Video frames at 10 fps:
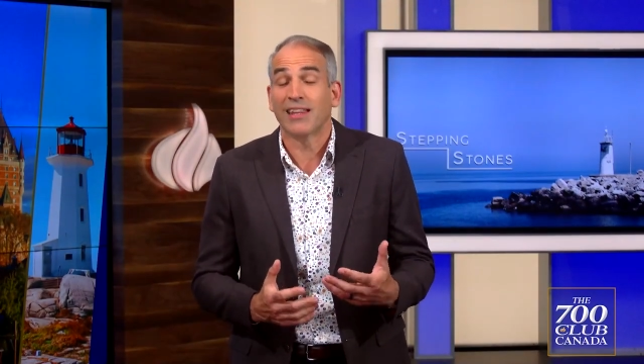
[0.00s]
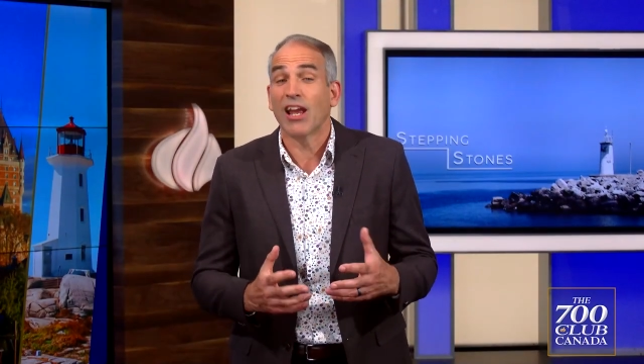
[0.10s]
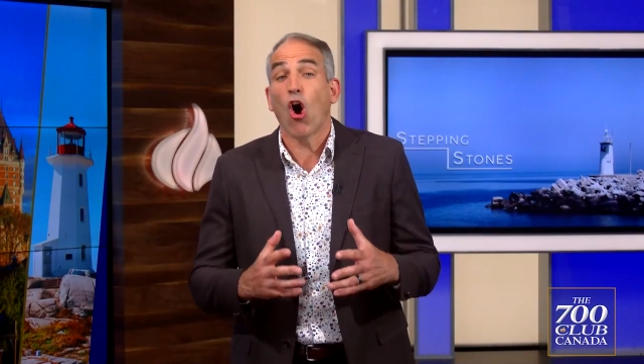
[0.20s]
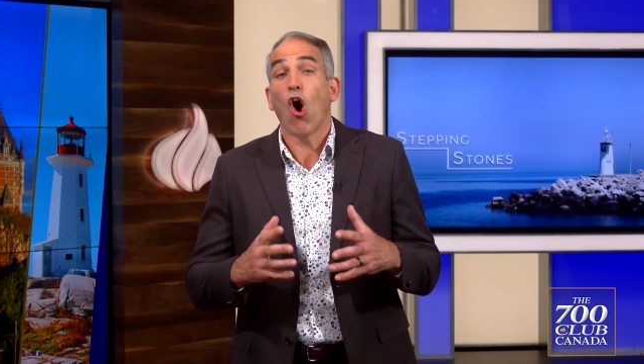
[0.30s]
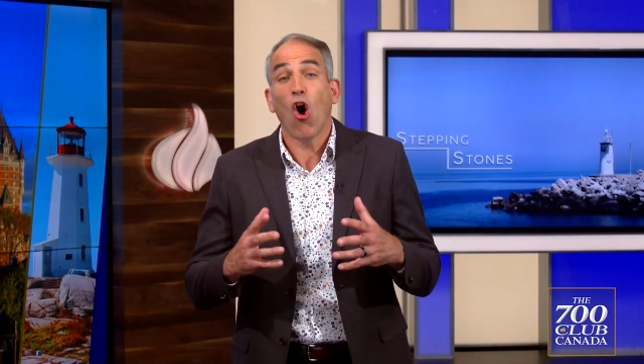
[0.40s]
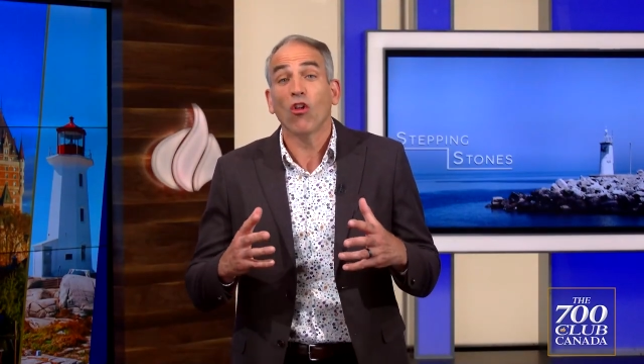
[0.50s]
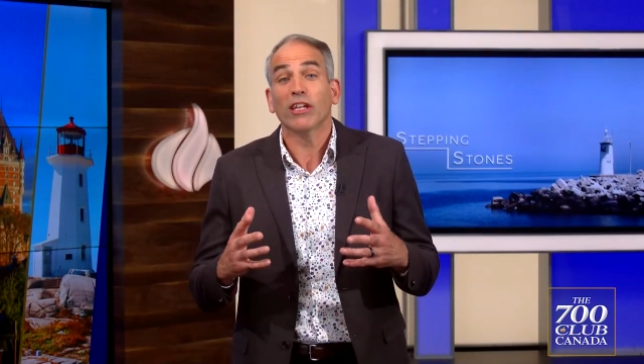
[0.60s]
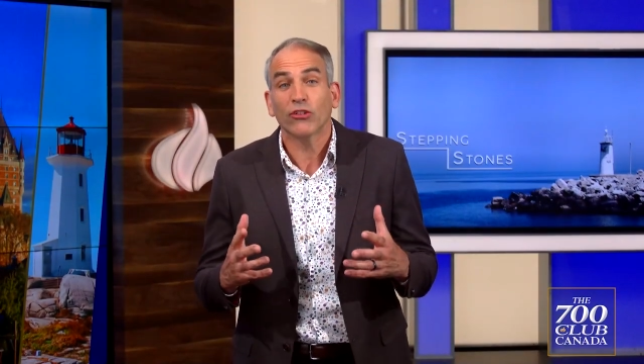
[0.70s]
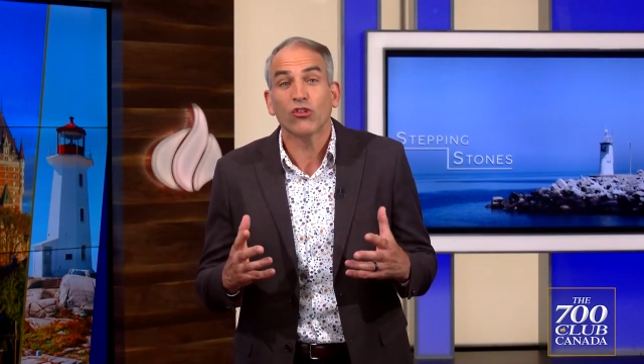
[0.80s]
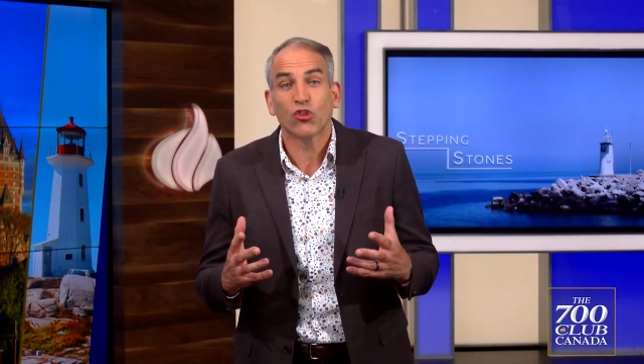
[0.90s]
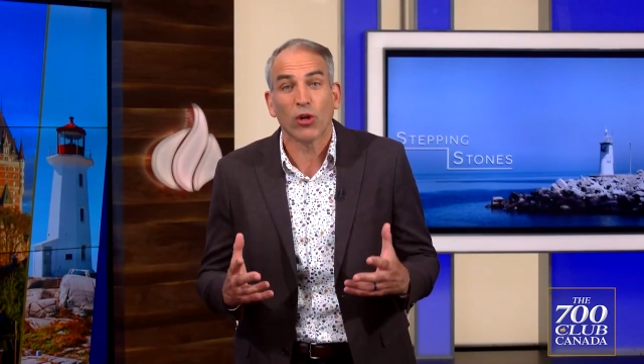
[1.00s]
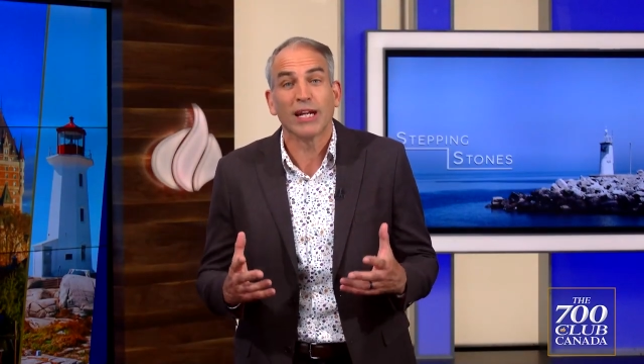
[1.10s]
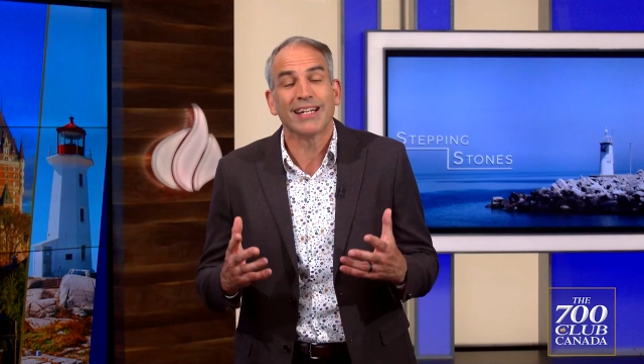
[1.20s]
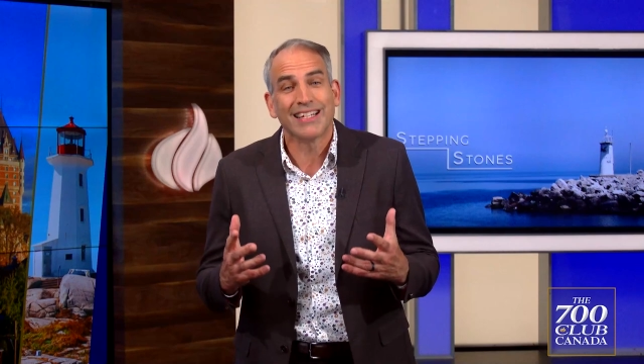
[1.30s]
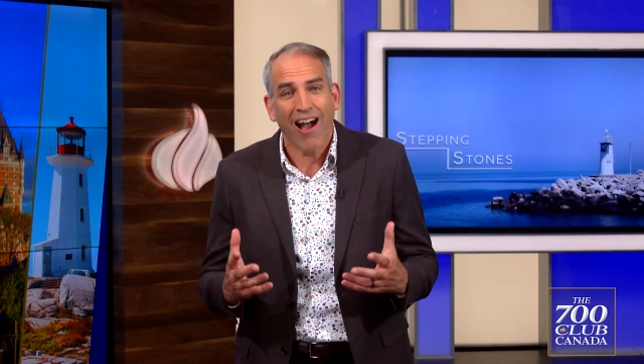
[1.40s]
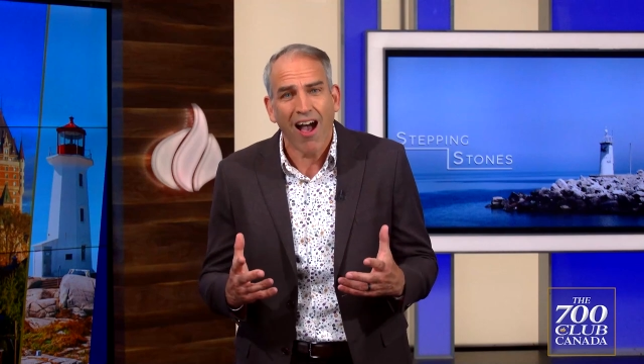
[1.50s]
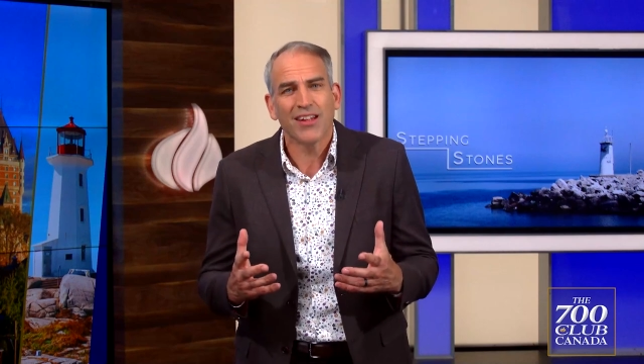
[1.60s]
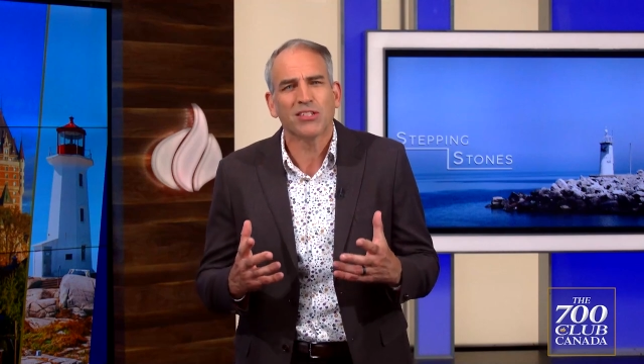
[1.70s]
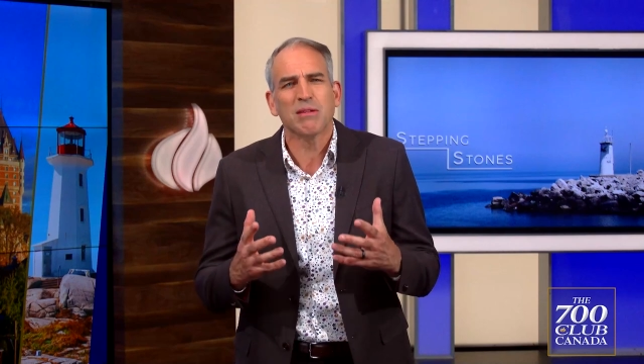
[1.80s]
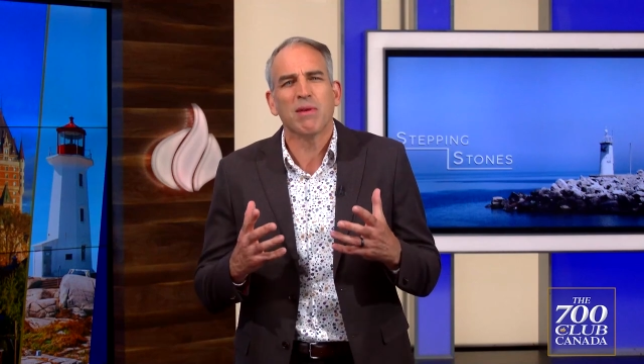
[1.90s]
they all illustrated
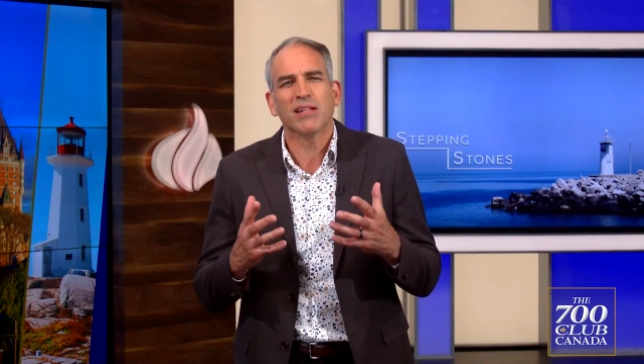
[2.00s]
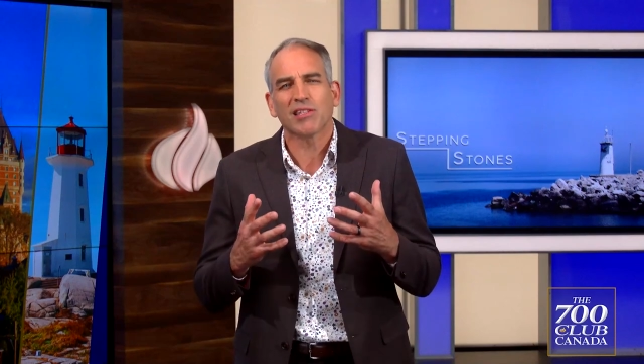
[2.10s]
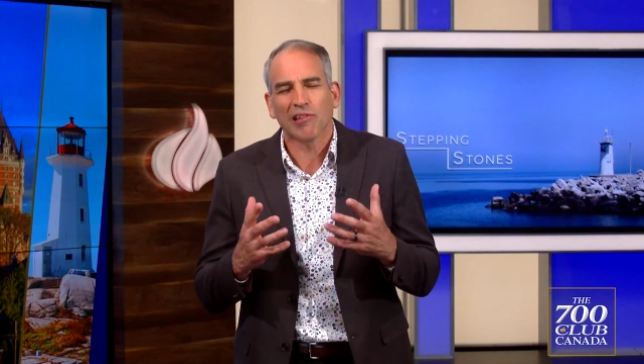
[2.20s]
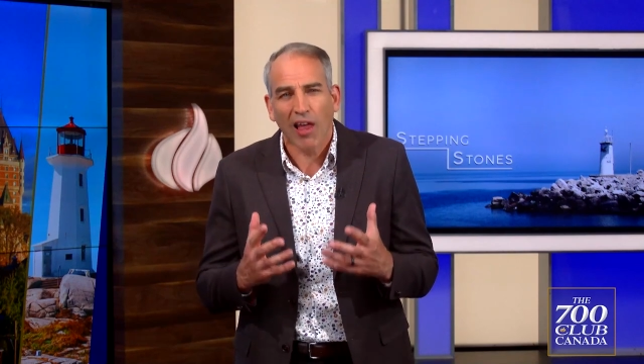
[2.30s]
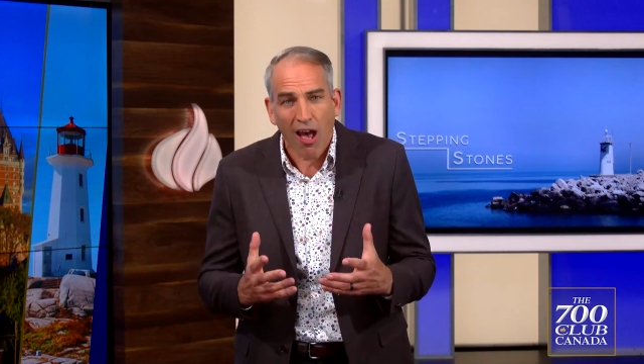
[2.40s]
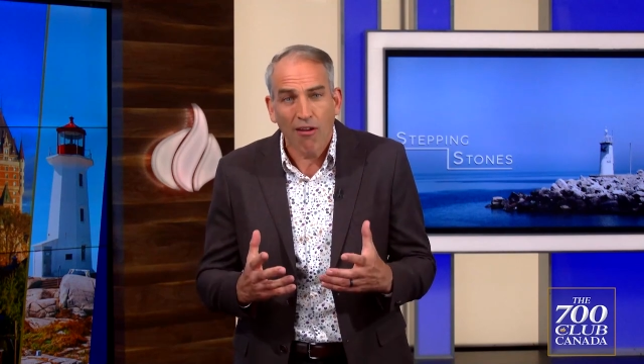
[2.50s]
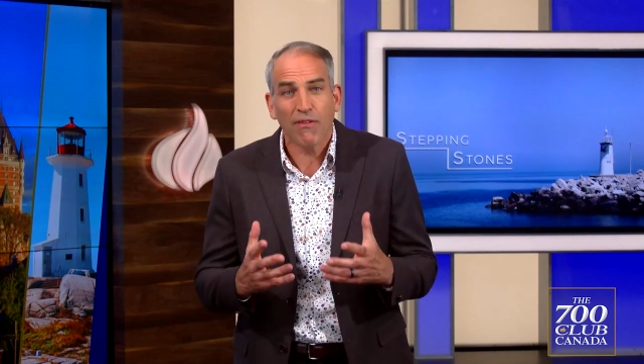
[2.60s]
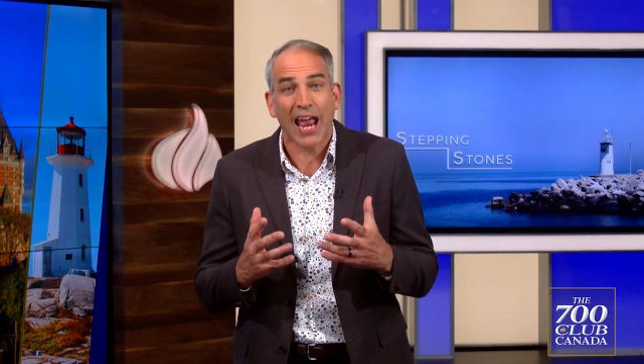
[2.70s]
God's immense love